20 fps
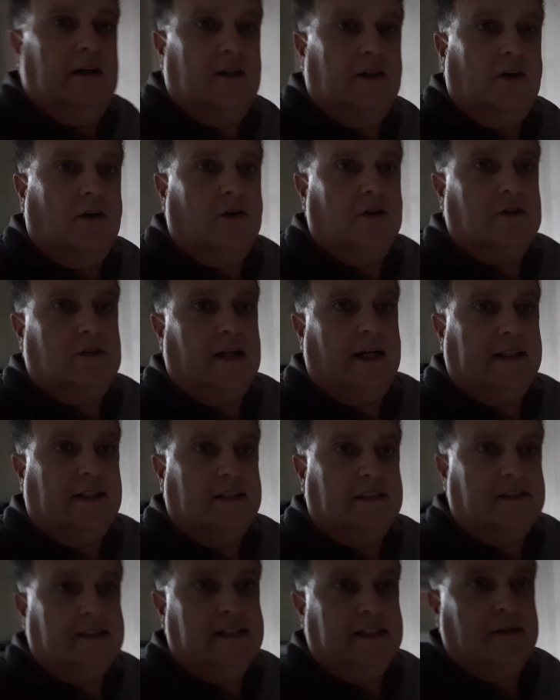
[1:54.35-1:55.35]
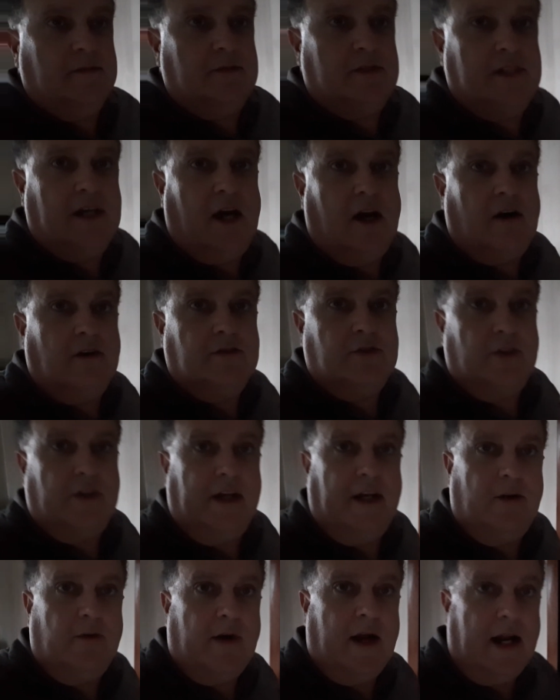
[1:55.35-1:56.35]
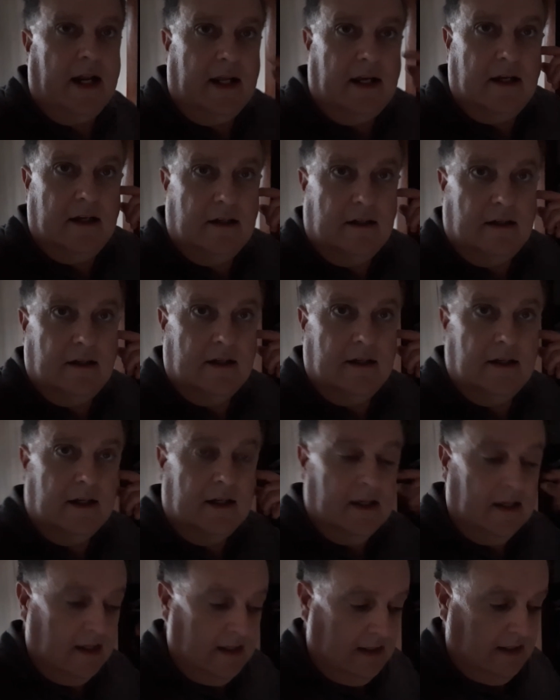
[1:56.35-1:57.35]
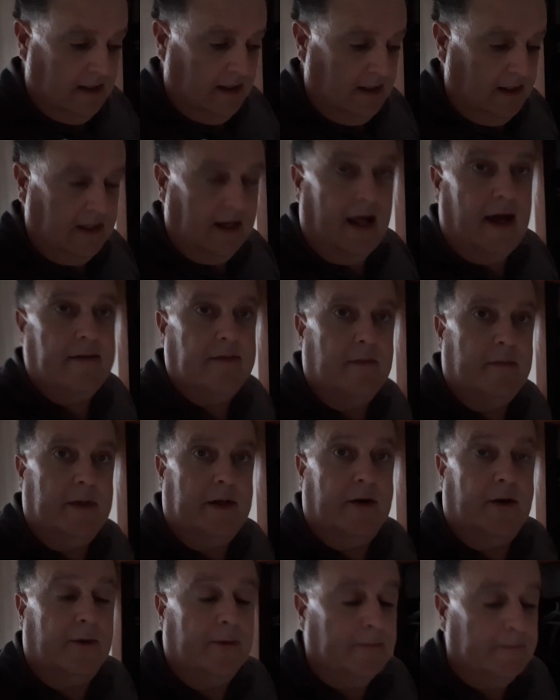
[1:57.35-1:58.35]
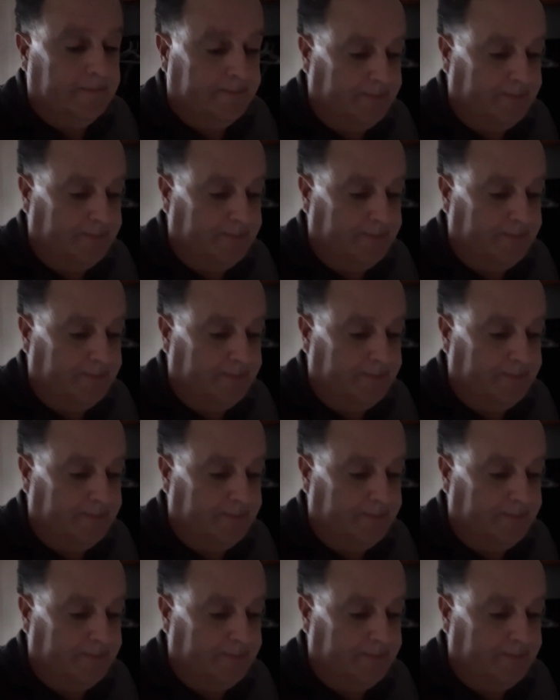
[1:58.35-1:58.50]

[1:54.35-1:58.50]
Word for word: girls like to see themselves or get ready and have a mirror